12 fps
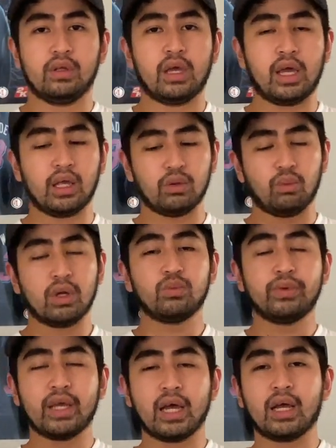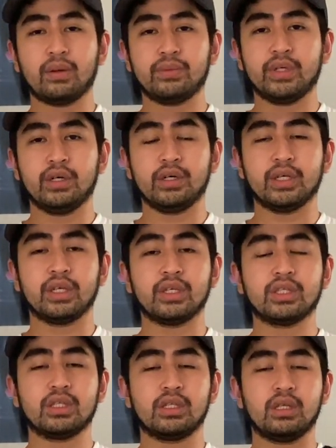And what we have here
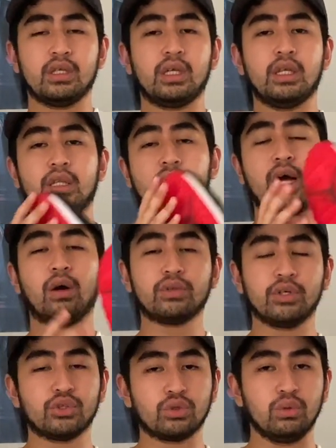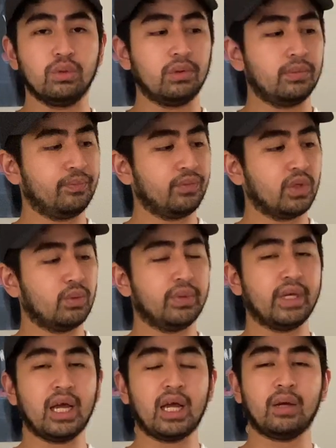is, in the outer sole,
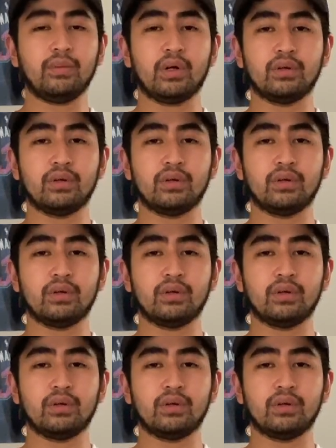we have a